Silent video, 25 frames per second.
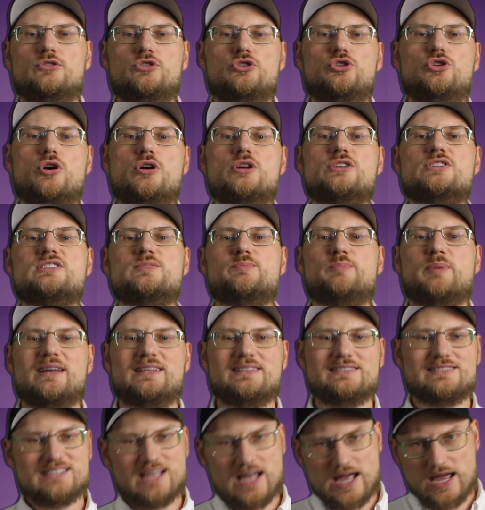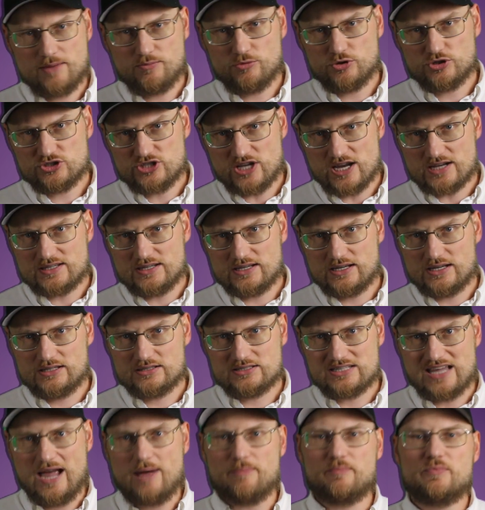don't spend time on technical
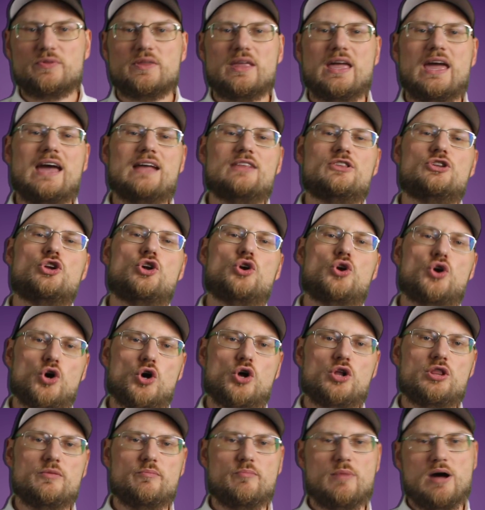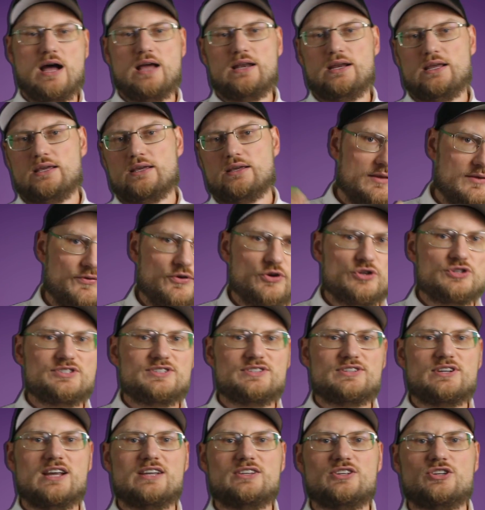debt and earn money. The first
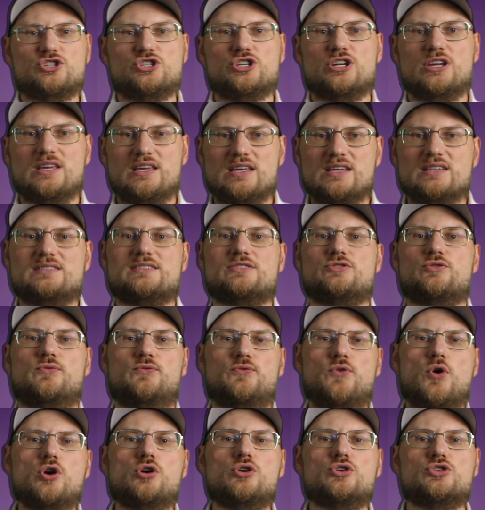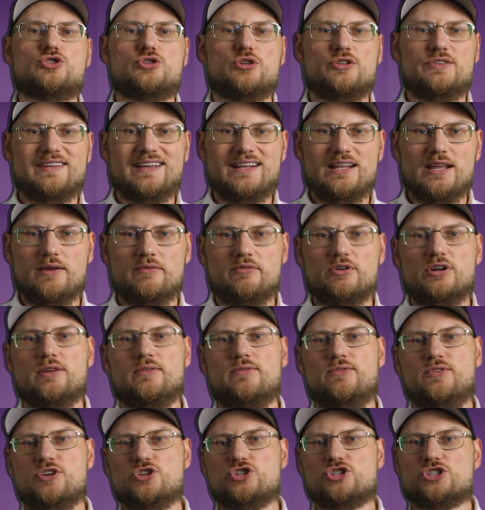strategy is to focus on
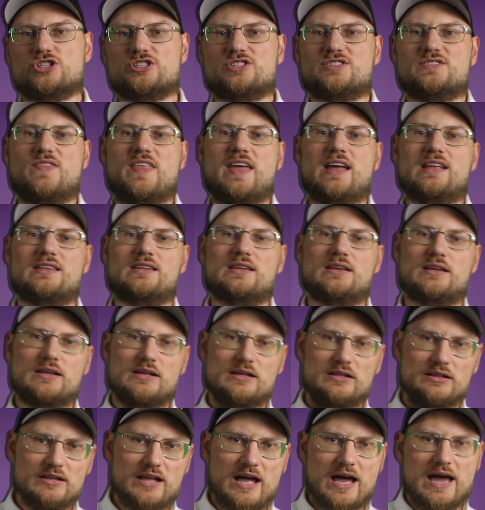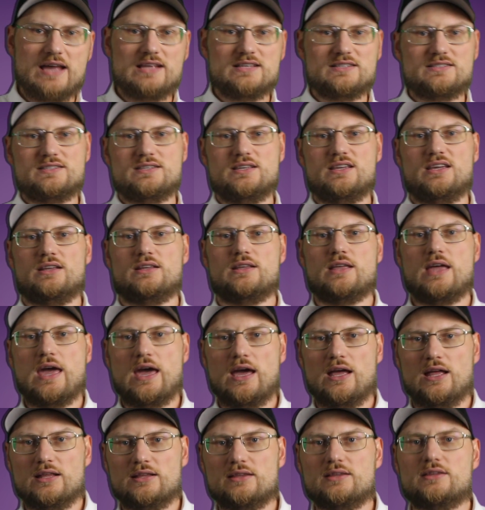delivering features that clients need
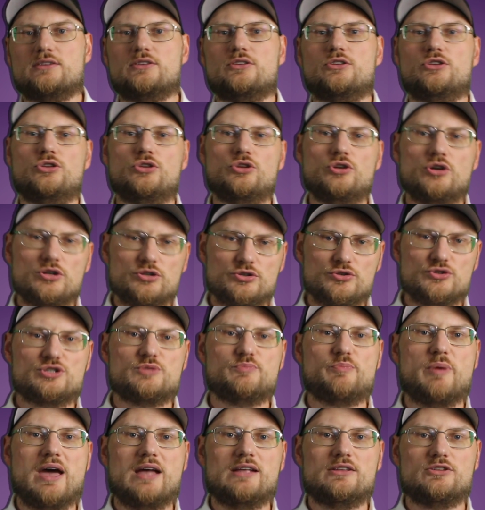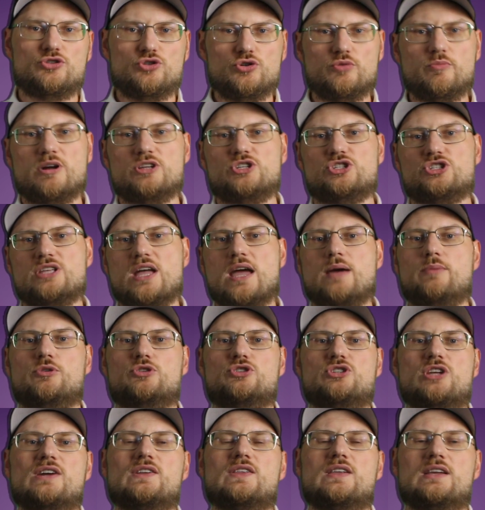and not to spend too much time
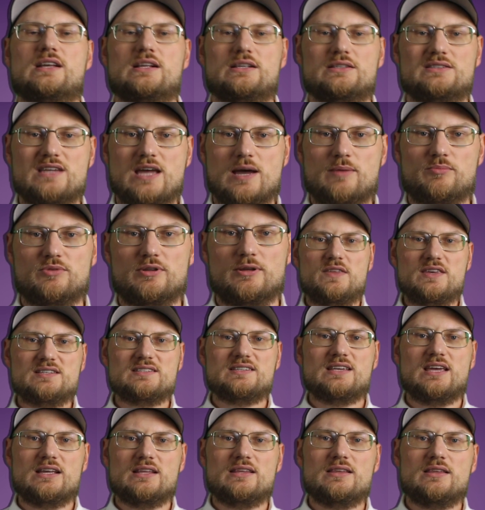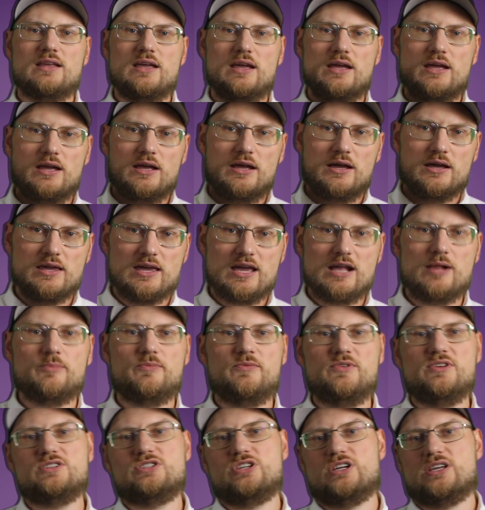on technical debt. This can
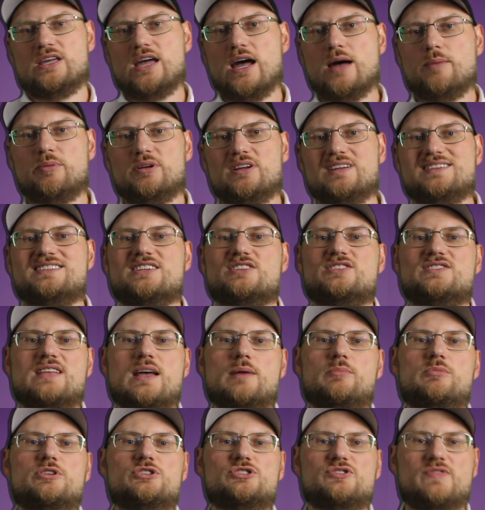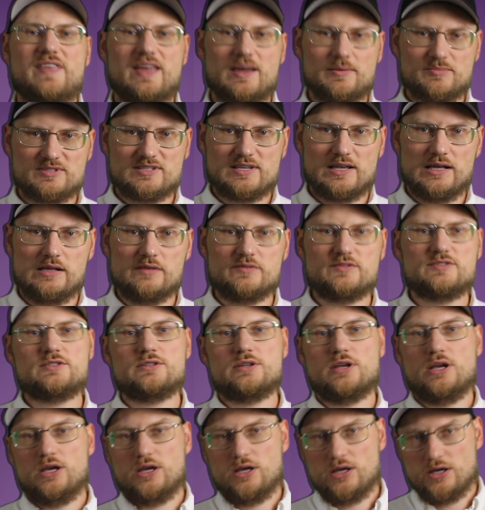help fintech companies establish
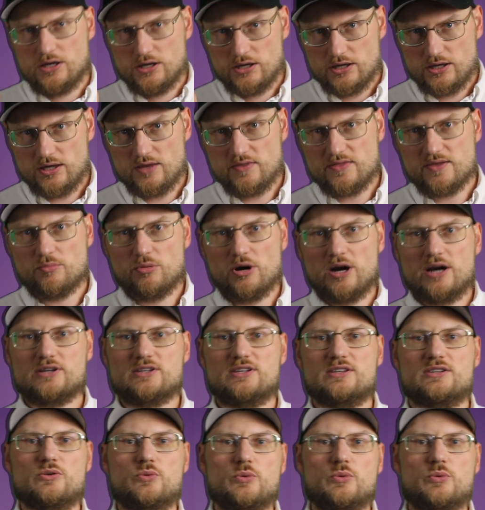themselves in the market